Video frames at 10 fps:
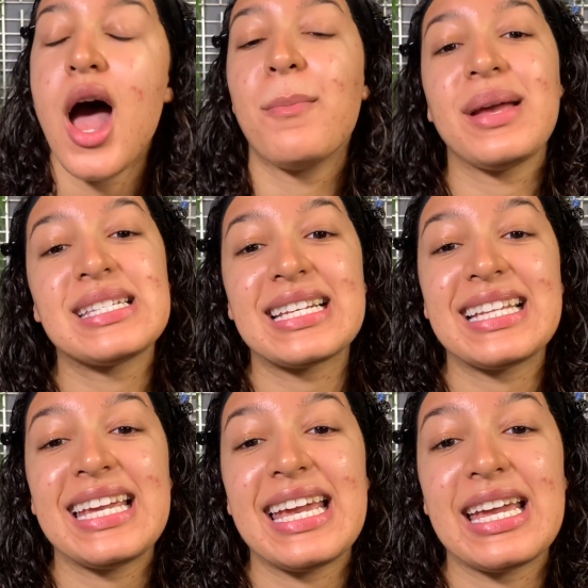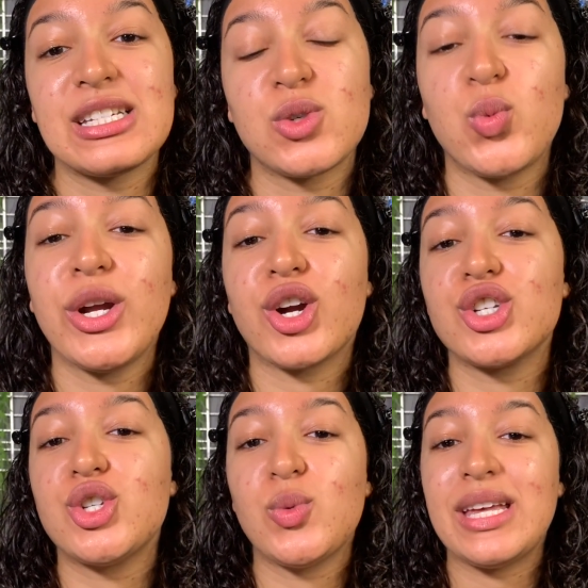Basically, we are
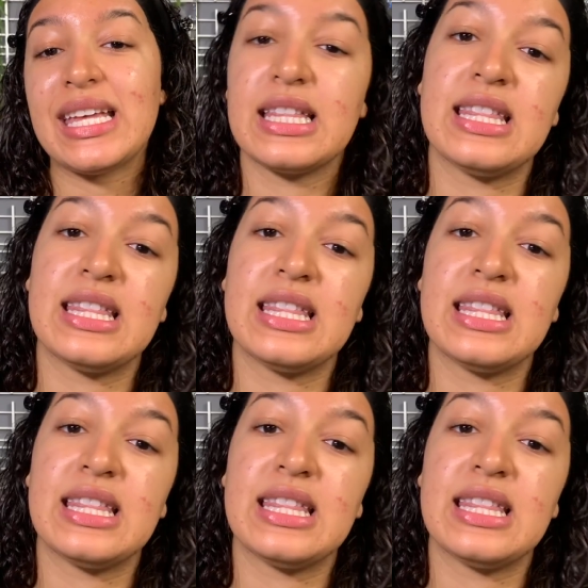doing